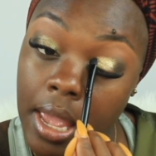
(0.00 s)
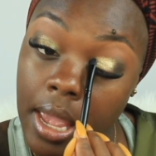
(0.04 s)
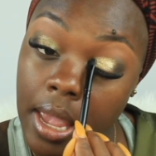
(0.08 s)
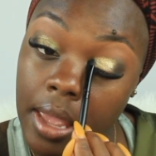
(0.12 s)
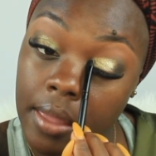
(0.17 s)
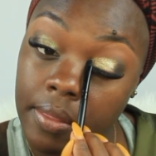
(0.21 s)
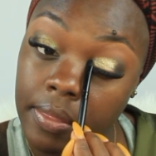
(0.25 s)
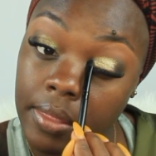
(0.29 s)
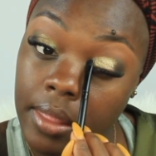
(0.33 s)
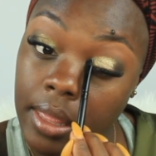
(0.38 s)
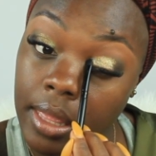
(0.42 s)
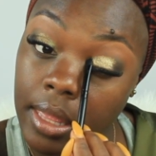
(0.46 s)

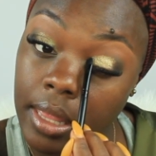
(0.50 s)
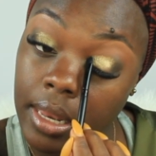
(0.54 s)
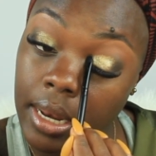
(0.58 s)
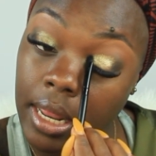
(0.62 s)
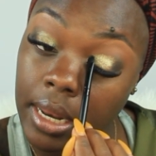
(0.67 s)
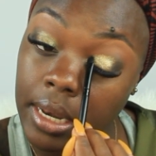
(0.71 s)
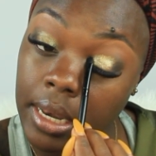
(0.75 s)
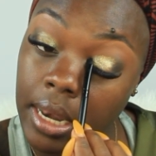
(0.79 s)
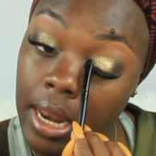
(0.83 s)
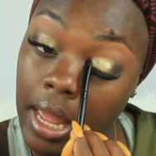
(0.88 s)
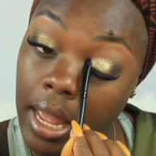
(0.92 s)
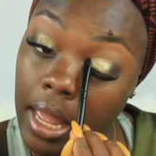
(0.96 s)
And then
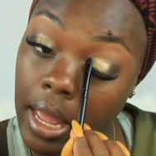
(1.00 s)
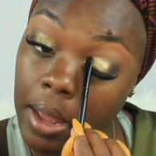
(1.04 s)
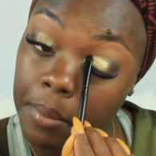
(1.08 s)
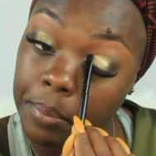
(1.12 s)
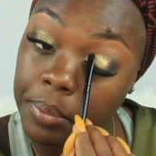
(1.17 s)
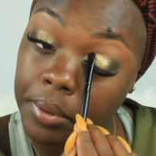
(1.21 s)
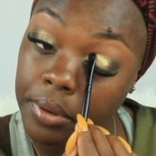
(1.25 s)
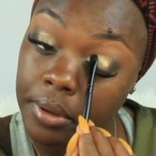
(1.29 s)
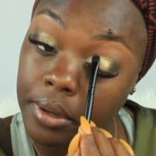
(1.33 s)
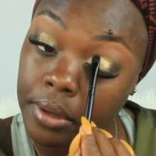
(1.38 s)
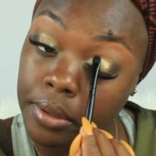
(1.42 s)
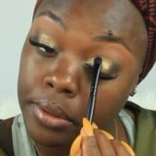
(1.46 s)
at night, I
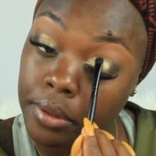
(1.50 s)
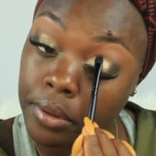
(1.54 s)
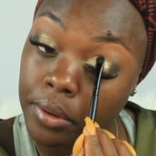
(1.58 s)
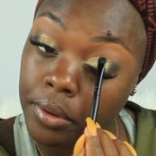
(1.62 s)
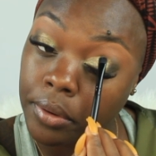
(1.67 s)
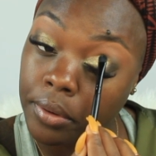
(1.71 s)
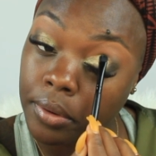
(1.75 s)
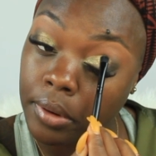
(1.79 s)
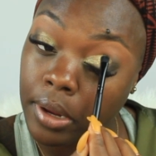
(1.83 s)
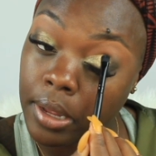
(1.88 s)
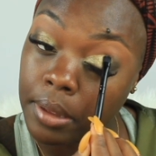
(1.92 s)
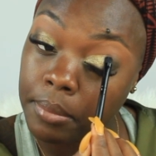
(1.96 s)
put her in the
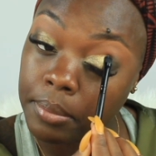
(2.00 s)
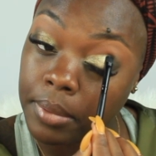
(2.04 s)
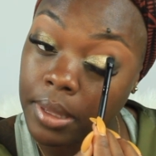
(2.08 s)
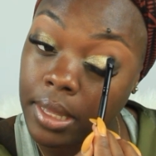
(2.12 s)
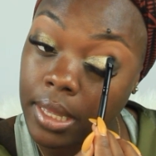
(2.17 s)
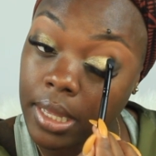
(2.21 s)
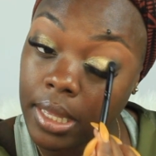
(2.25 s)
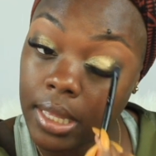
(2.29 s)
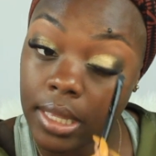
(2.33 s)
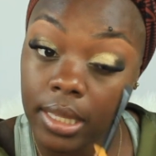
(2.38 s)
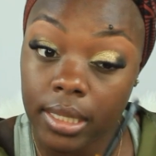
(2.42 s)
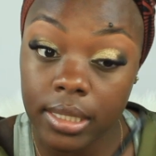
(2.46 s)
crate
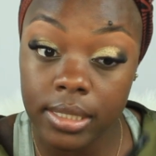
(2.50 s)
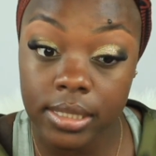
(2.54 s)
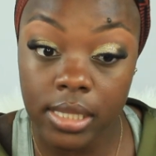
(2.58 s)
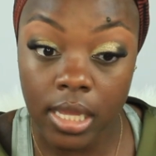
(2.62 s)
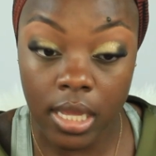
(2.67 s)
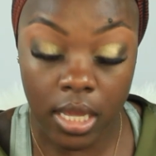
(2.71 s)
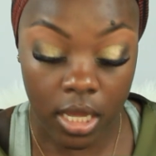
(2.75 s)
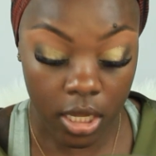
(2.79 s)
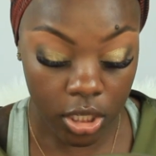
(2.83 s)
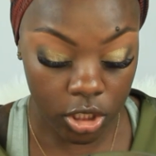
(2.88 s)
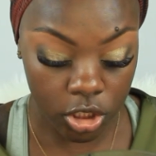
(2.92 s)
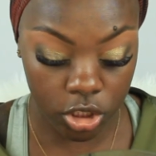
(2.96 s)
because
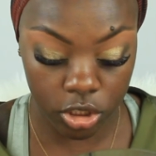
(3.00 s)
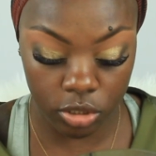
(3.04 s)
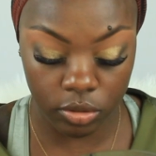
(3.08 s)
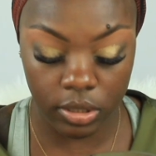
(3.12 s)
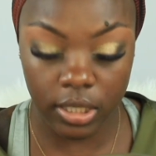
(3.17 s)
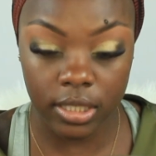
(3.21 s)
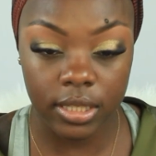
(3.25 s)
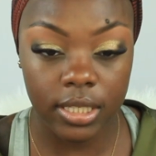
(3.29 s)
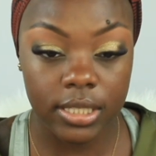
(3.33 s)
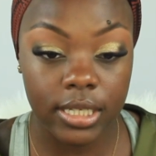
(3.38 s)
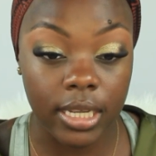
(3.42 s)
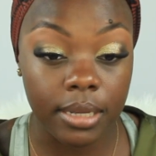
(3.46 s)
she'll
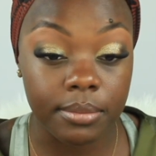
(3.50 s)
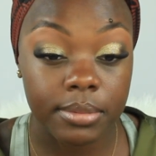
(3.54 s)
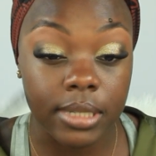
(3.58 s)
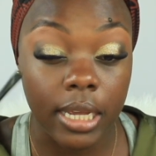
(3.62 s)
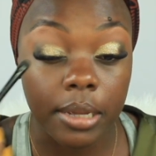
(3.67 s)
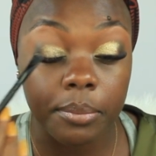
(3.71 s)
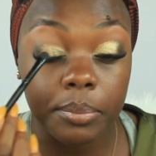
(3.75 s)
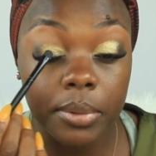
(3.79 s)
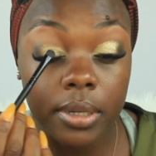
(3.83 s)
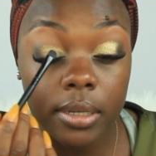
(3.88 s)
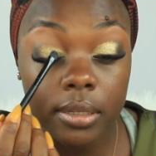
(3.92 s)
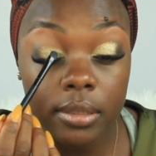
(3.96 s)
eat the damn
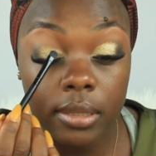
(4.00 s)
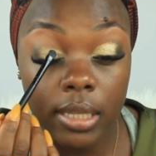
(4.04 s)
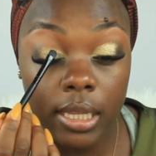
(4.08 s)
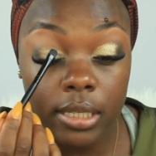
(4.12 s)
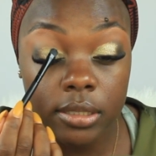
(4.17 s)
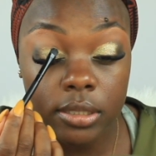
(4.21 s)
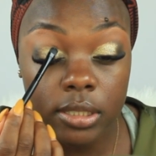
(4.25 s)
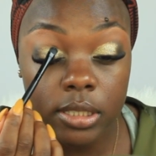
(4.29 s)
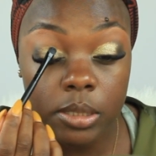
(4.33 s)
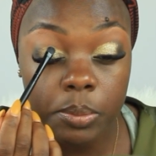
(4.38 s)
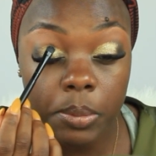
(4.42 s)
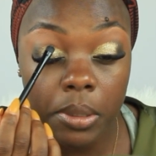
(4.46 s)
diaper. Let's
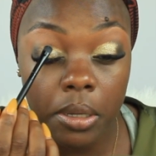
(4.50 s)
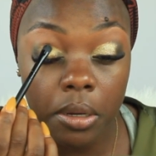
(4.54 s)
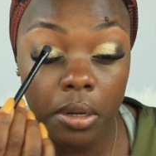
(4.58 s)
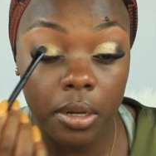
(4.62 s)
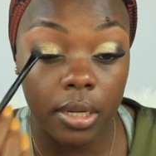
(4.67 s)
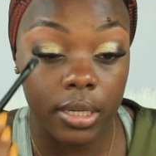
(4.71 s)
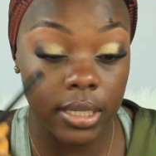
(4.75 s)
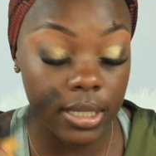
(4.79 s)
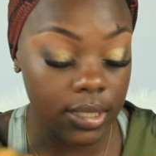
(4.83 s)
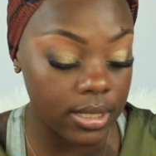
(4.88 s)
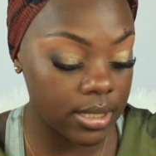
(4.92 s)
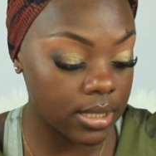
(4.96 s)
just be
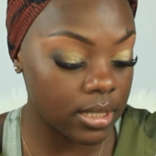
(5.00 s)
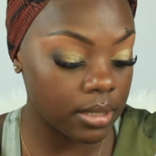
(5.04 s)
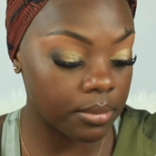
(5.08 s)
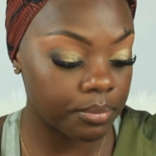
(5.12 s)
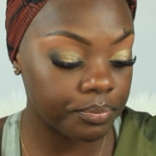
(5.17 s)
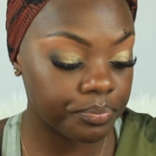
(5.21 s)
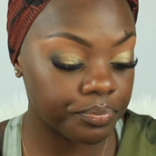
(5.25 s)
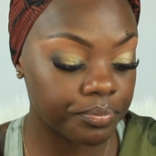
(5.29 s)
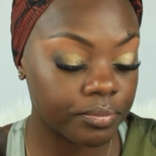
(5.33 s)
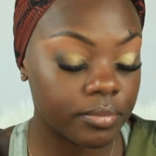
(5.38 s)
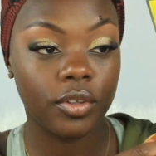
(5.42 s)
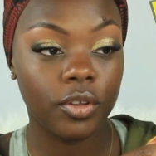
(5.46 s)
honest.
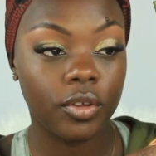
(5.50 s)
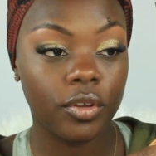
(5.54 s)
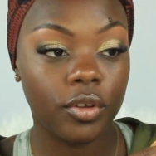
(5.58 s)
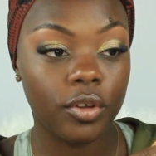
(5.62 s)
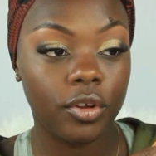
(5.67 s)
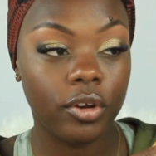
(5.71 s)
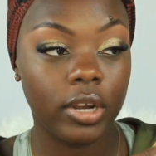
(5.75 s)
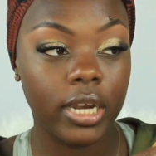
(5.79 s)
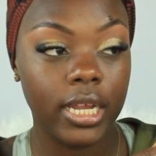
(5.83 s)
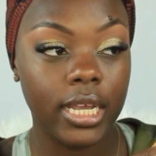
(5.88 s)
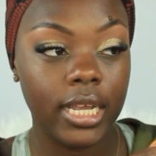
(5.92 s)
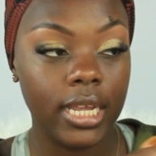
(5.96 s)

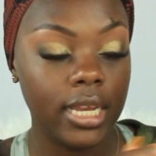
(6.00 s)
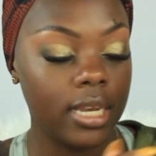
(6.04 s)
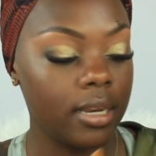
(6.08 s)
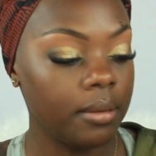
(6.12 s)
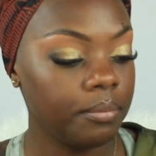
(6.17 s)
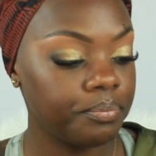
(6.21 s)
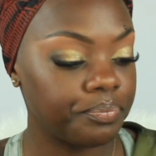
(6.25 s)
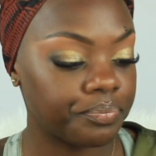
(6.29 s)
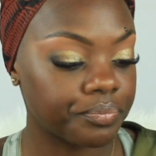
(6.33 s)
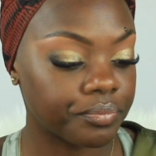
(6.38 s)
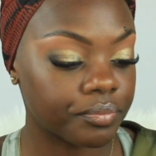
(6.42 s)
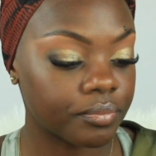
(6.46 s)
Green.
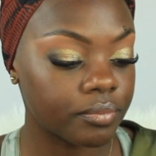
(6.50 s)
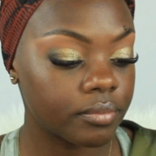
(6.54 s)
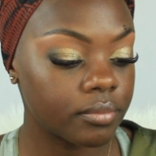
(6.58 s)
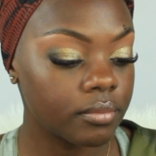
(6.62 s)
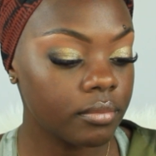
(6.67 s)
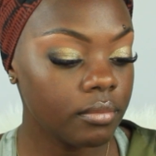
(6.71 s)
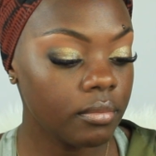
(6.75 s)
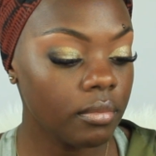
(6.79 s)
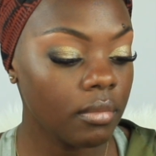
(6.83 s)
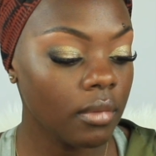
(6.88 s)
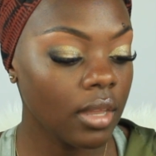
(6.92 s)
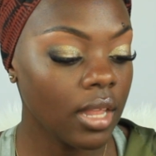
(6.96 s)

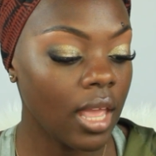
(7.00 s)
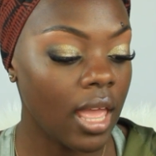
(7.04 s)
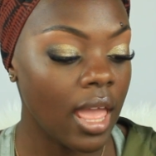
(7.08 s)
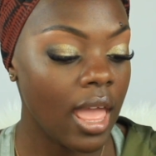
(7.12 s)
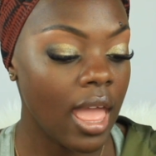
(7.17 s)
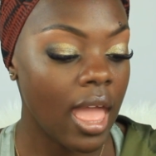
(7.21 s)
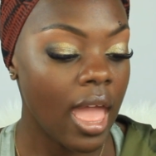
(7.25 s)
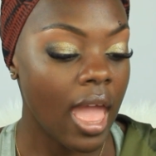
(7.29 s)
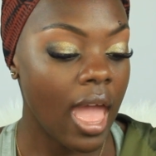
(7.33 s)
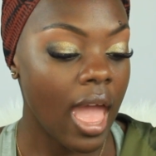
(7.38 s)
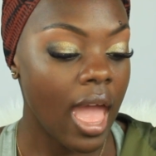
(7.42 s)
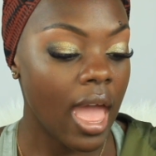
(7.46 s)

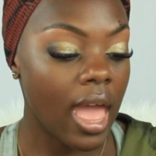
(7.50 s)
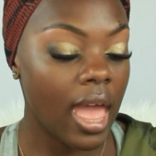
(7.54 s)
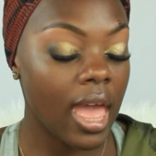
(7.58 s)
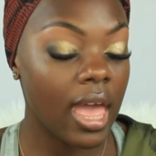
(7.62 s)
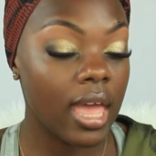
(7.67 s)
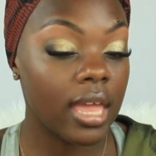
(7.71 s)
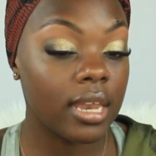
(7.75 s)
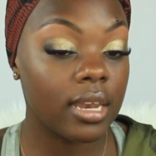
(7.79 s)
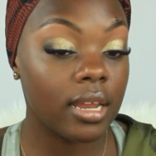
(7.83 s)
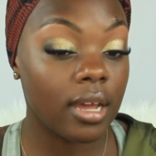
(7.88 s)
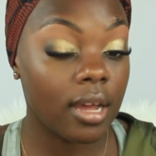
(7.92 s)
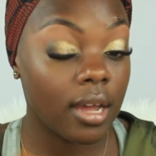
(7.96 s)

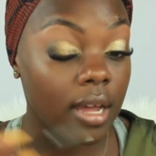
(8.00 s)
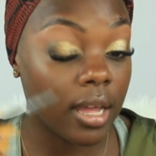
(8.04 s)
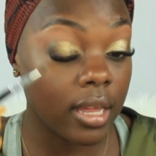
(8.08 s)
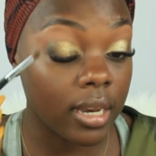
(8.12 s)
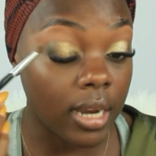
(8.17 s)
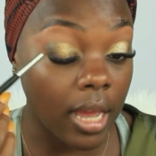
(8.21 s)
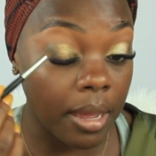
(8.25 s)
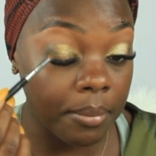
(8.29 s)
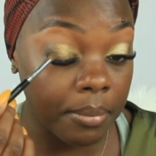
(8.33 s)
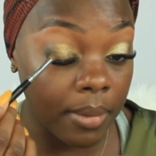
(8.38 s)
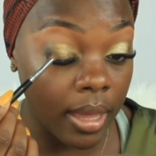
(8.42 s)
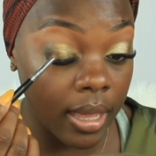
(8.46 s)
And
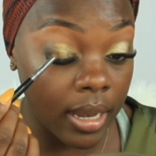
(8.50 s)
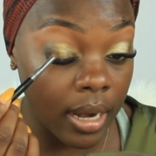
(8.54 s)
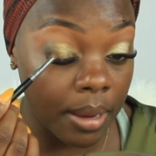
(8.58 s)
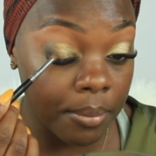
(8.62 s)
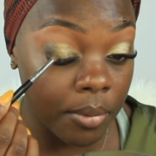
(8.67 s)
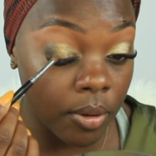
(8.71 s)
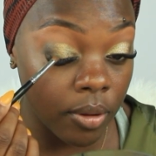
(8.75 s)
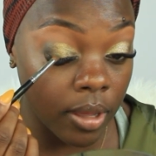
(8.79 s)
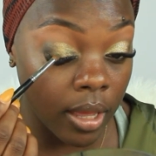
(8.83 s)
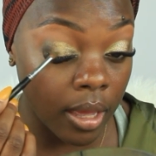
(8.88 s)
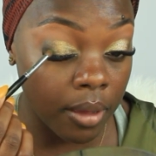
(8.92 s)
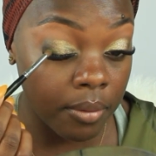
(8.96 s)
I'm
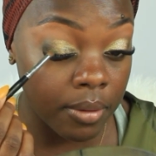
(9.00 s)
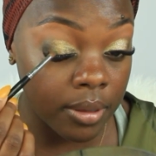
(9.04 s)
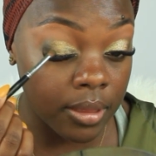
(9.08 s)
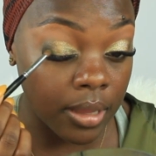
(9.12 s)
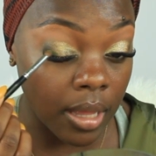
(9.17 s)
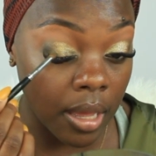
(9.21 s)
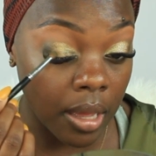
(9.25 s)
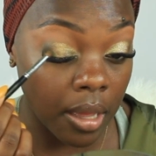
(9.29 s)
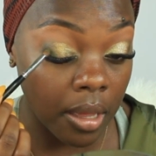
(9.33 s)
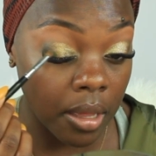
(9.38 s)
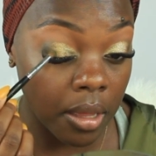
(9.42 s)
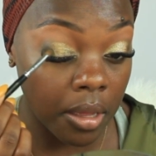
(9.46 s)
okay with
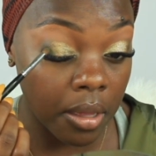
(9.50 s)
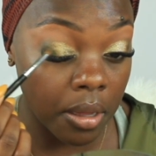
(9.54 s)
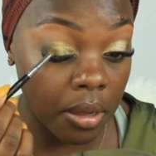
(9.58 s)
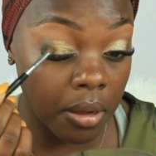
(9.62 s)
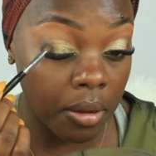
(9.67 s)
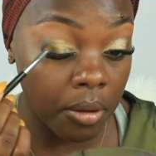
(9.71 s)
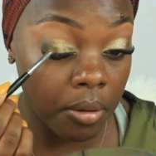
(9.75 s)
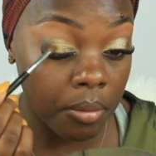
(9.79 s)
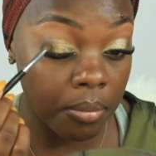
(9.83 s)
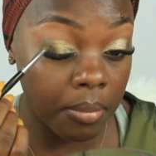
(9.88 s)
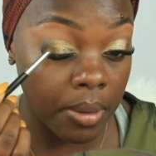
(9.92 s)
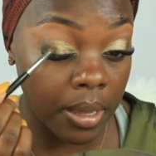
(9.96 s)
that.
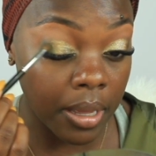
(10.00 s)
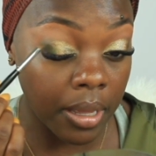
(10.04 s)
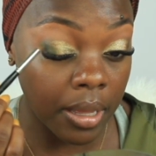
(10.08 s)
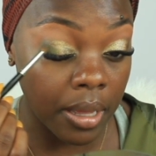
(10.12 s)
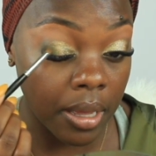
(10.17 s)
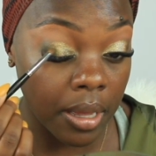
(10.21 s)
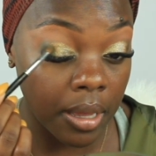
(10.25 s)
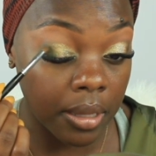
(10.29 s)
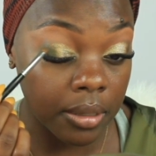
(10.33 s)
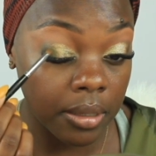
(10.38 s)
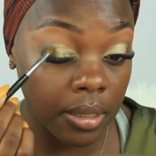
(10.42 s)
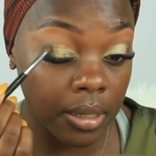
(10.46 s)
Oh my
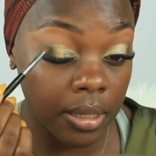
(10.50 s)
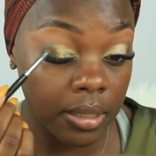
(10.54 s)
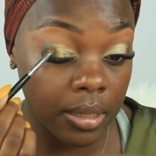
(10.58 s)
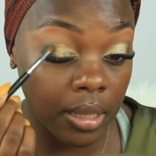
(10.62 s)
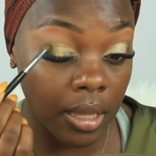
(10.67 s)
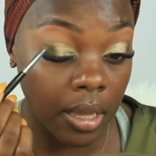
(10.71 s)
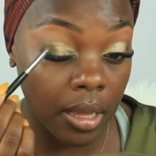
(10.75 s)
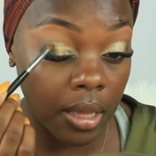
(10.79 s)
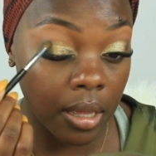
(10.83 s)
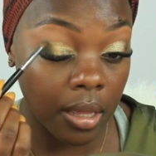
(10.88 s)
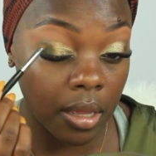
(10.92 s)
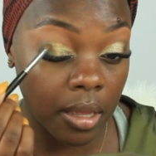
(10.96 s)
God, look at
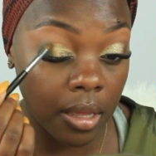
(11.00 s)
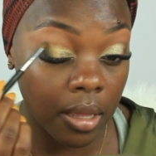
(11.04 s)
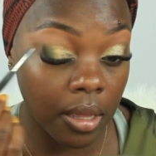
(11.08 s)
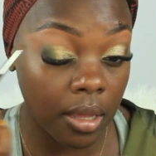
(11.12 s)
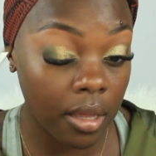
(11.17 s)
that.